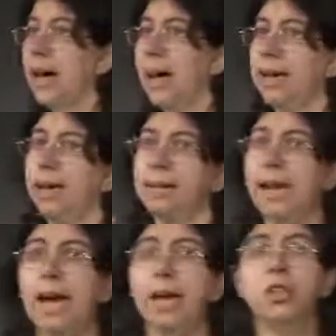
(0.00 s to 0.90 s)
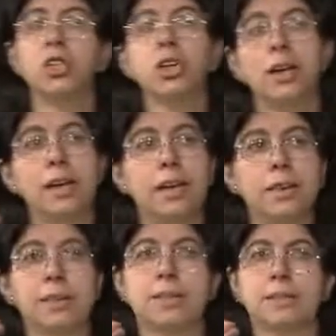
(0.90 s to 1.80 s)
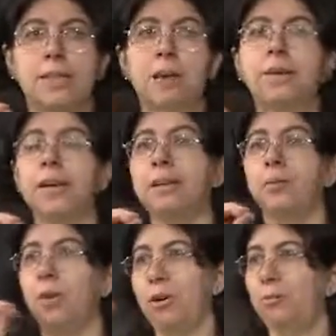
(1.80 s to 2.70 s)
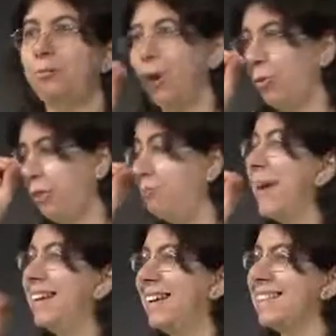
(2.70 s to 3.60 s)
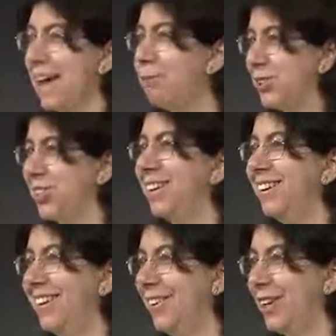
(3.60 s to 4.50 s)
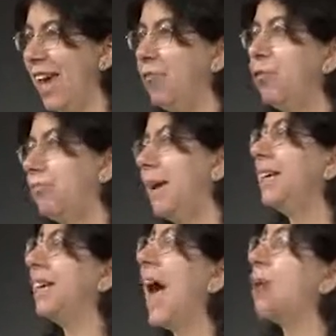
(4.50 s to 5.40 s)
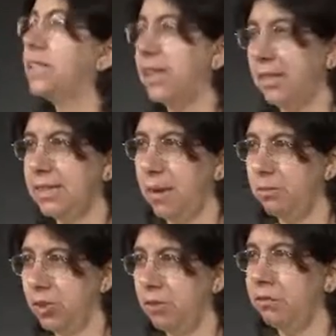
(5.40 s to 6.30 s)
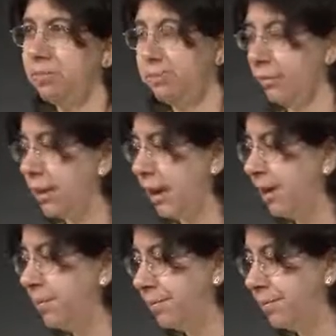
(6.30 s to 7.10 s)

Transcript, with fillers: i, and h is something where, where we've made an assumption, okay? We've made a Gaussian assumption, okay?